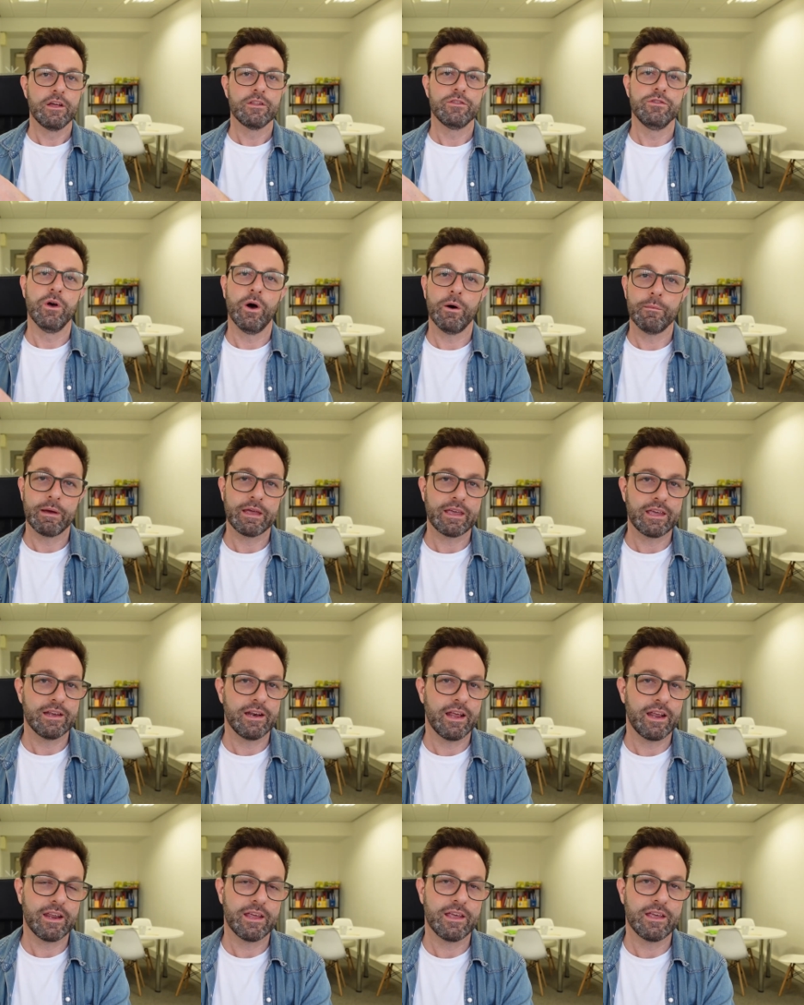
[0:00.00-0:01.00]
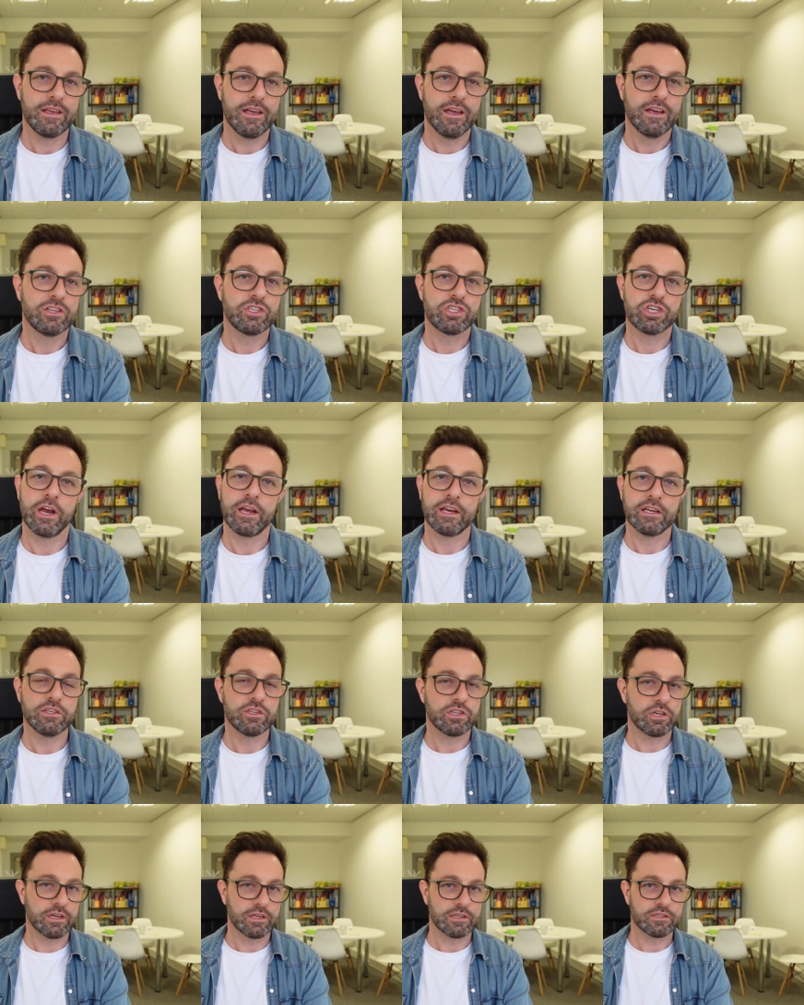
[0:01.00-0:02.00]
not making any
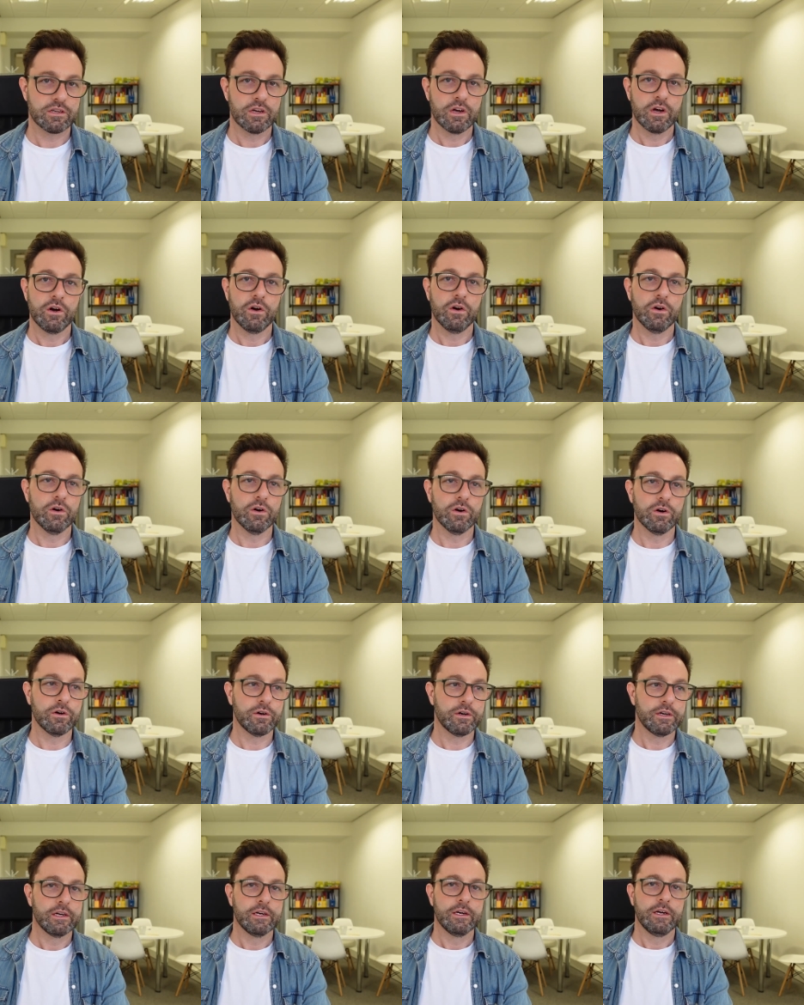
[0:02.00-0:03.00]
changes or